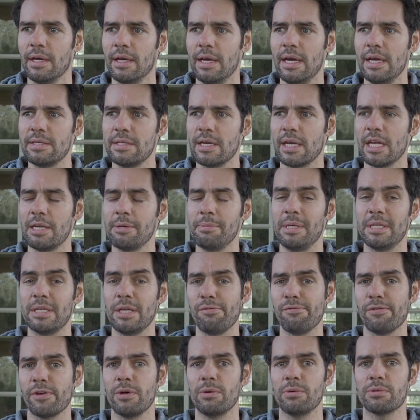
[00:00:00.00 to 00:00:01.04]
Is it going to be
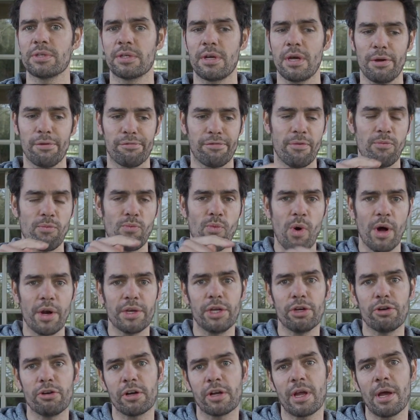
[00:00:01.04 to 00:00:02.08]
difficult to go from one
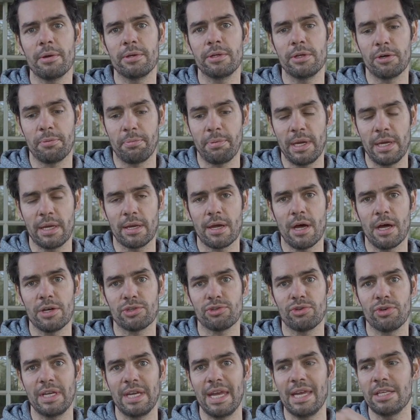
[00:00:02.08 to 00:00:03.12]
European
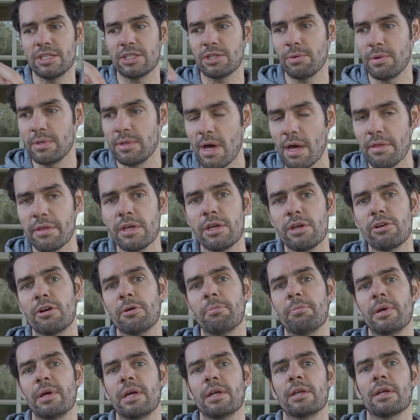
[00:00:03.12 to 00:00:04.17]
country into another
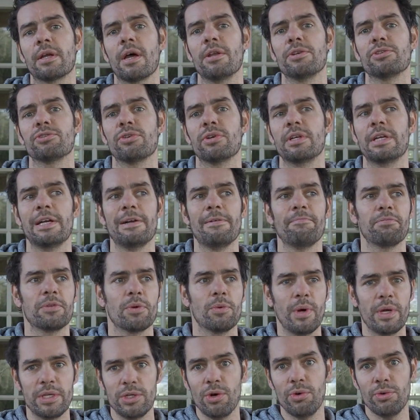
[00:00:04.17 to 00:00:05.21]
European country
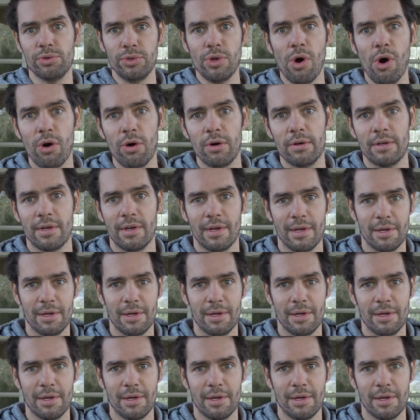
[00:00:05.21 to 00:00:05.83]
when you're not